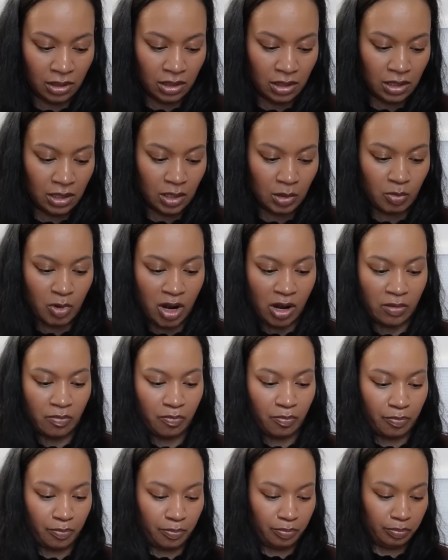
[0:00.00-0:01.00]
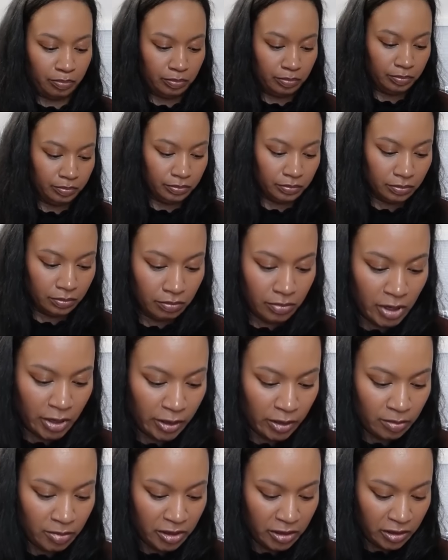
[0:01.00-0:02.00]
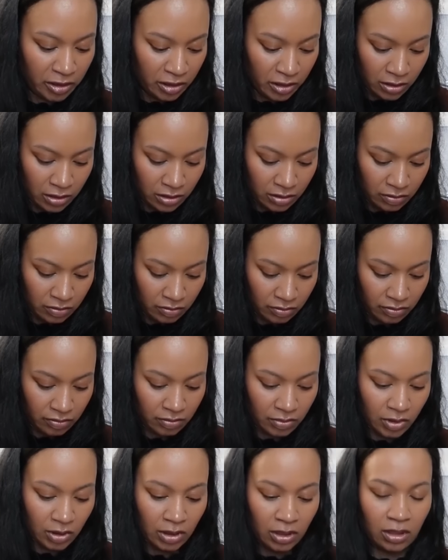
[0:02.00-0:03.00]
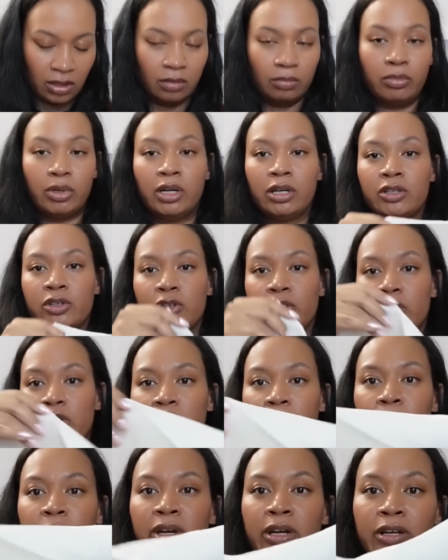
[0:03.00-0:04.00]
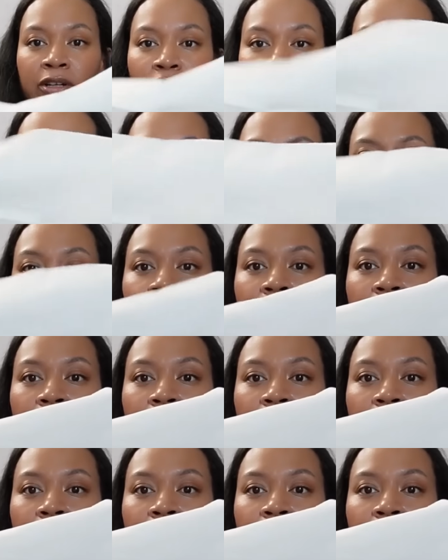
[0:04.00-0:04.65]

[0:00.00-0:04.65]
is my Mirabilia Partridge in a Pear Tree,